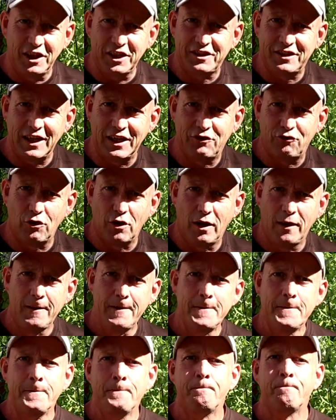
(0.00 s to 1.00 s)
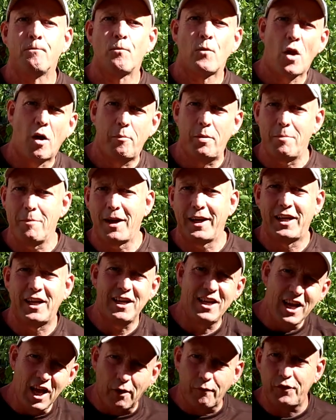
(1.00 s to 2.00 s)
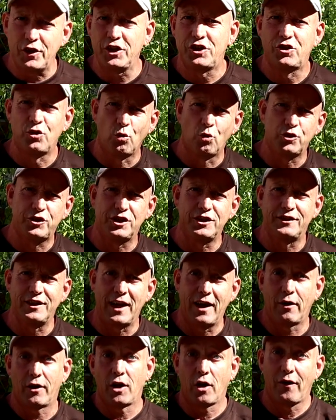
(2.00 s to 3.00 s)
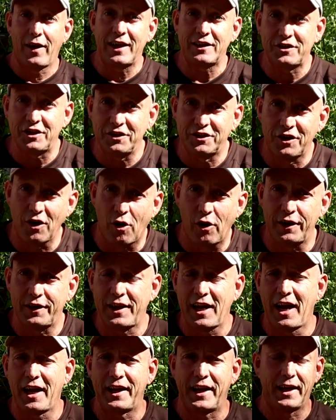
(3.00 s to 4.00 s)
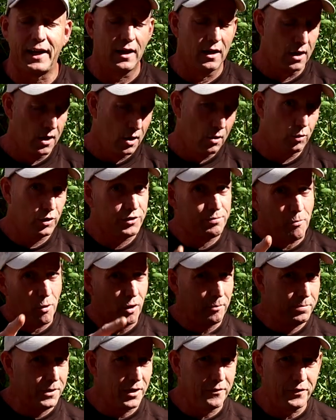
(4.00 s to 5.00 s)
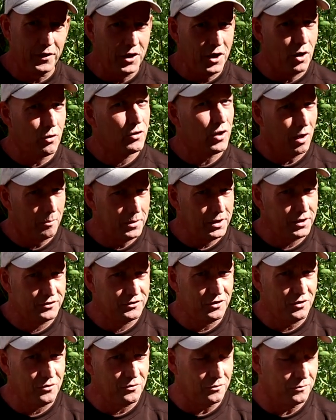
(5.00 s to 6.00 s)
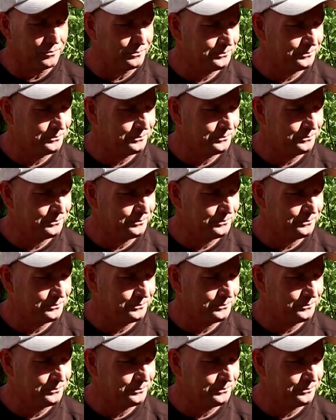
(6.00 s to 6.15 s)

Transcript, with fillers: et cetera, I've been making lovely sauces now, and I've actually started canning, which might be a video coming soon.